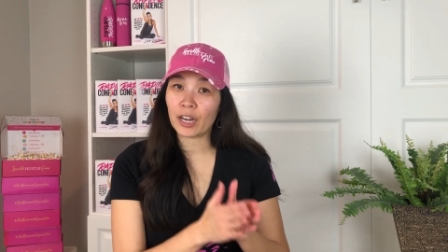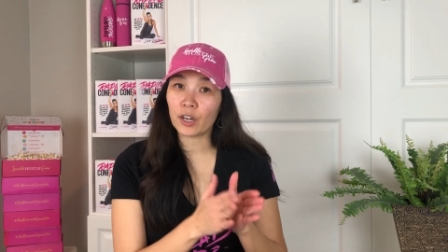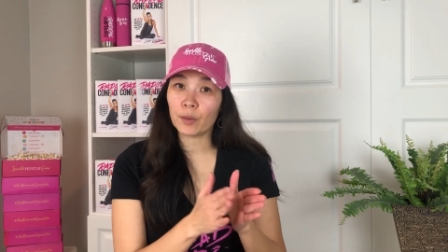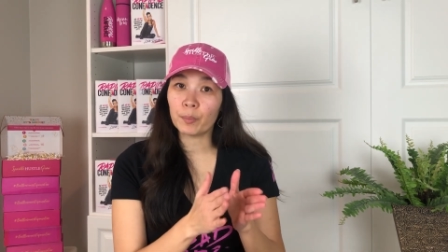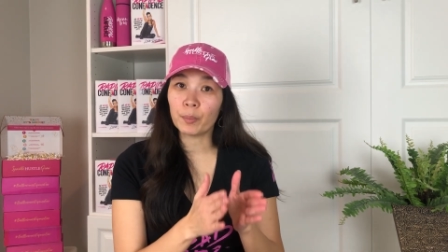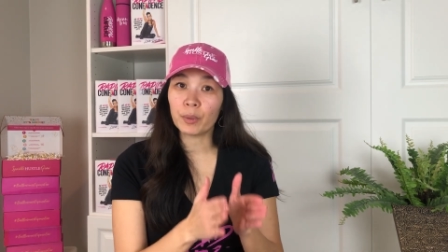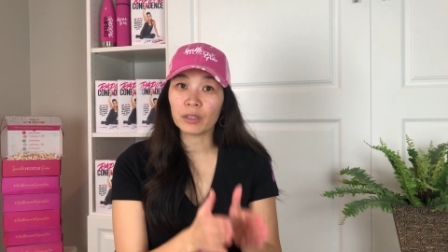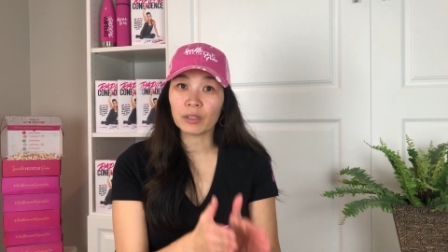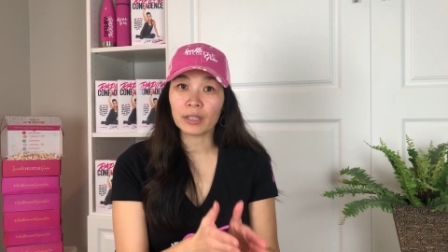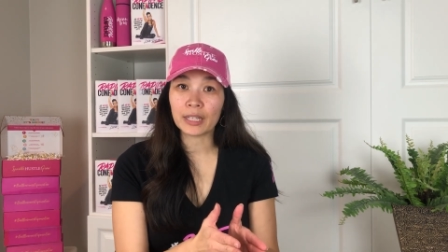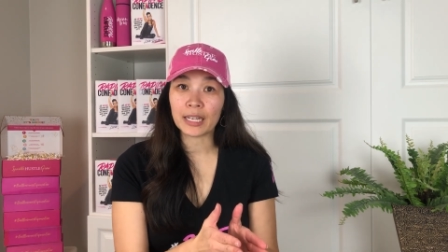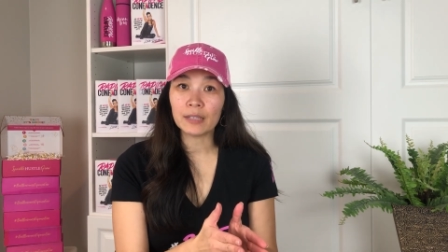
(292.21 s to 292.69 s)
your
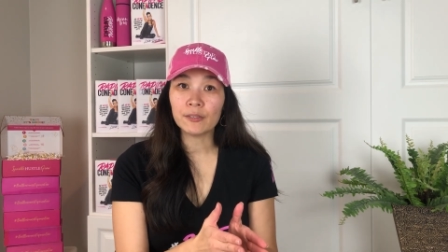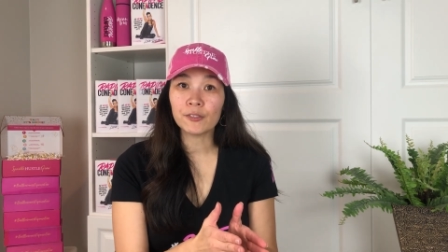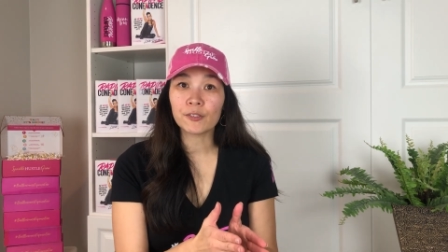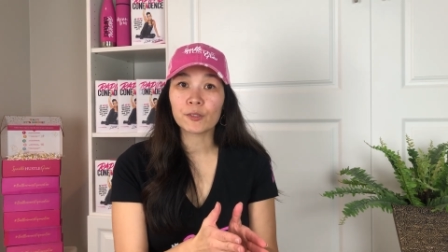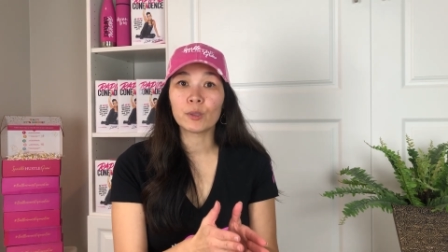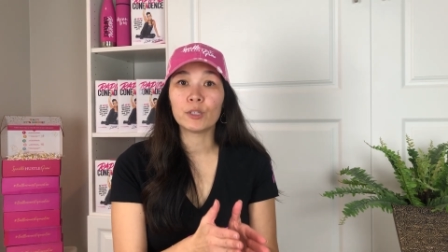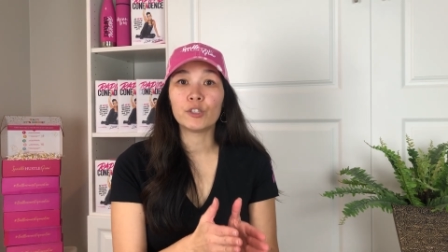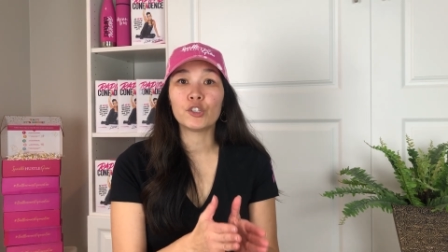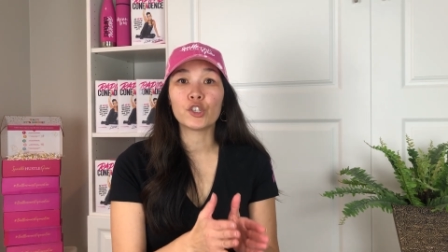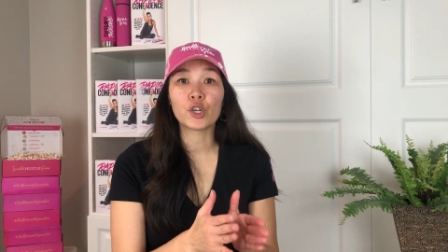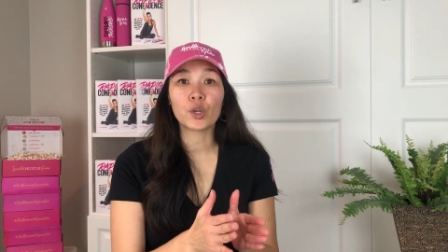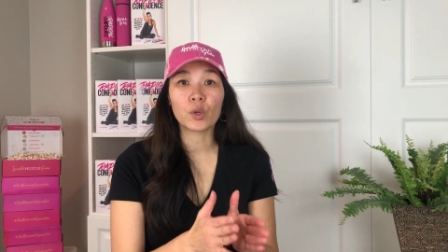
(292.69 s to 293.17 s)
beliefs,
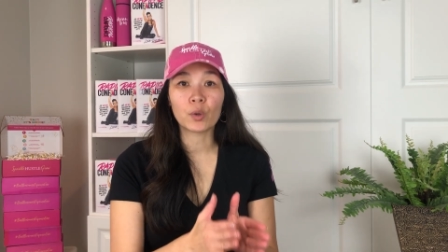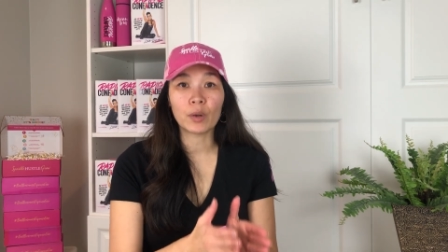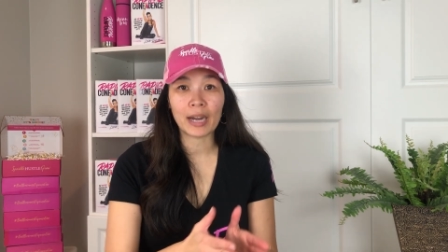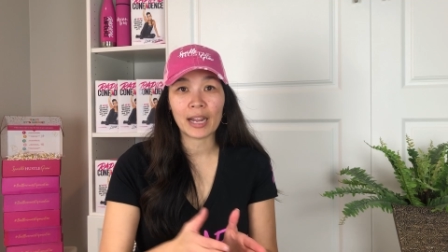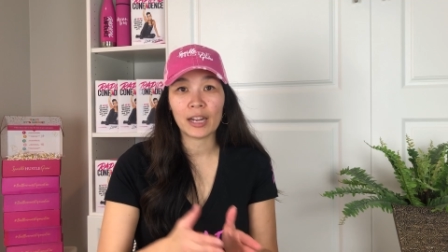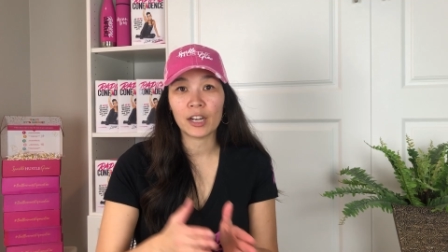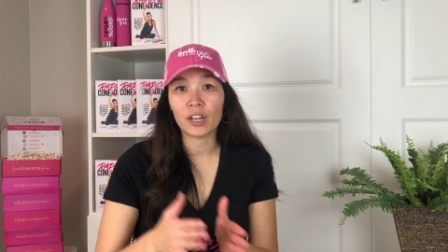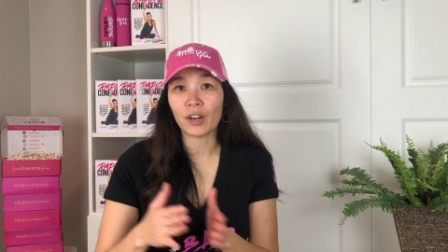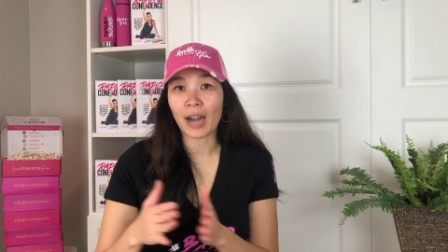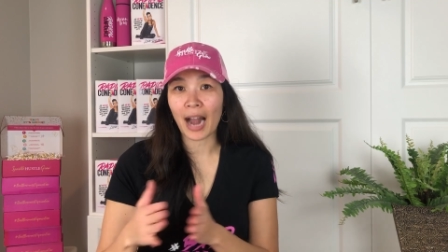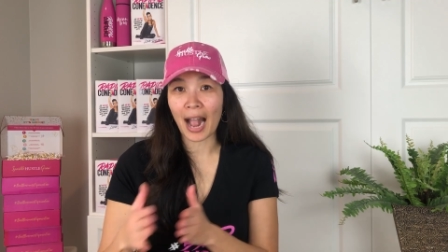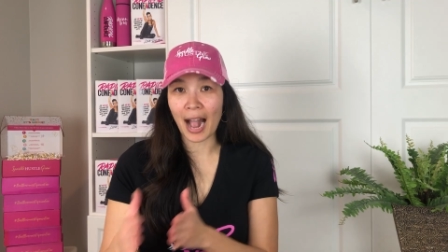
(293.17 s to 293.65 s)
which
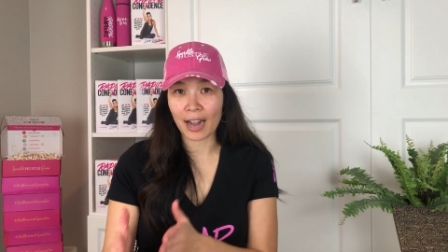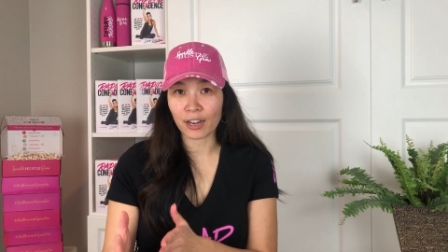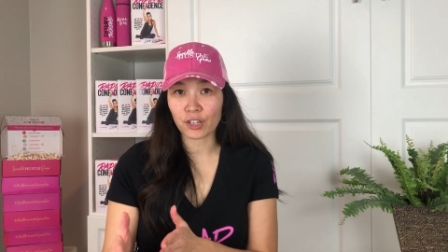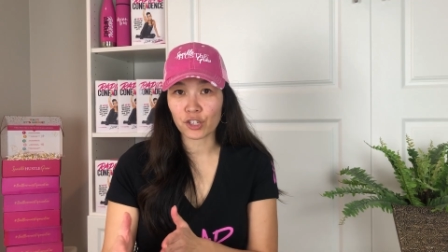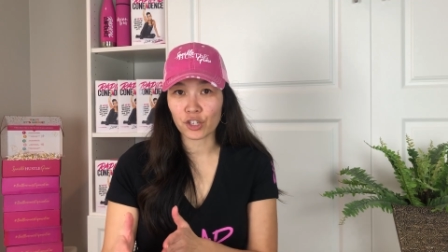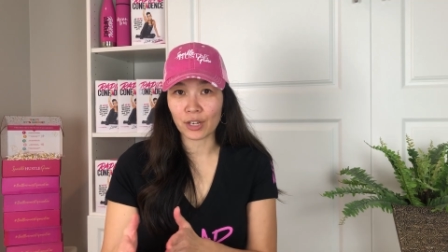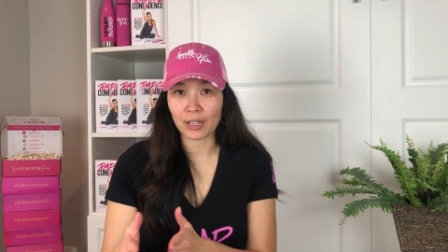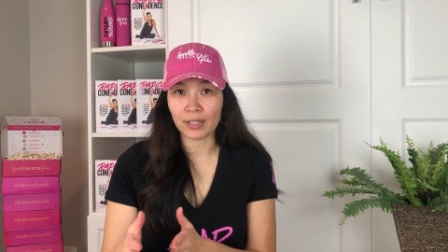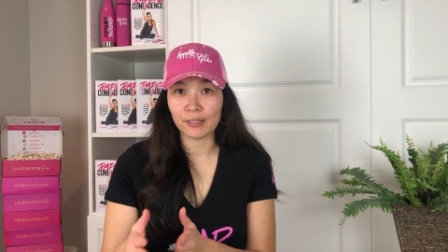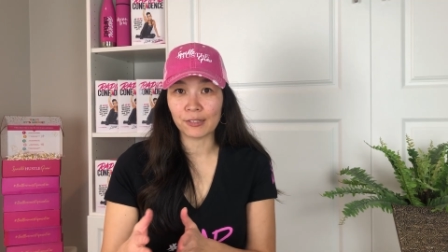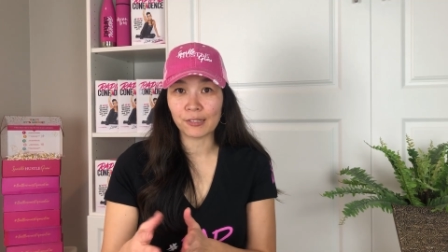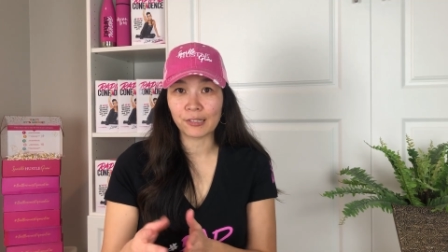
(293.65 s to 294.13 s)
create your
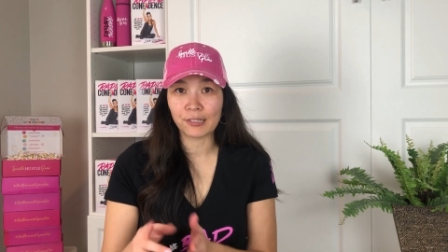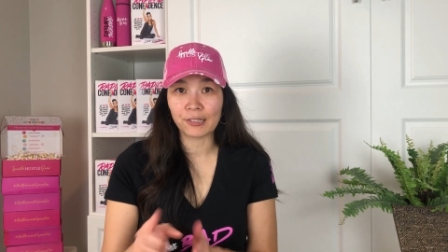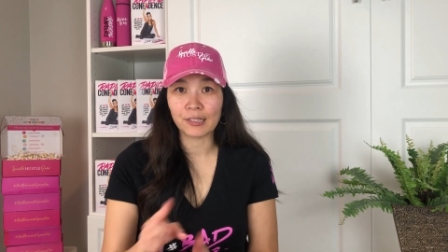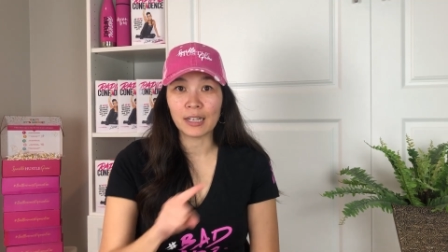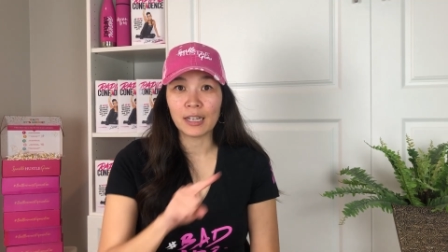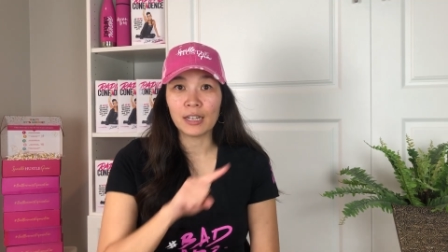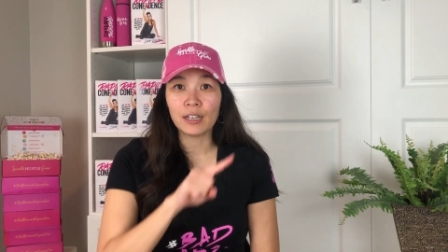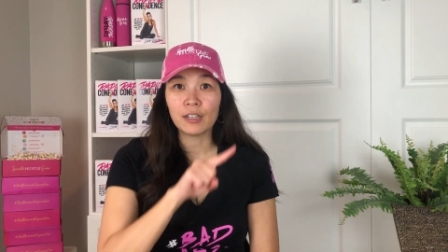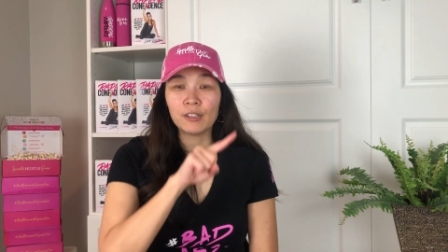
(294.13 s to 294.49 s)
actions.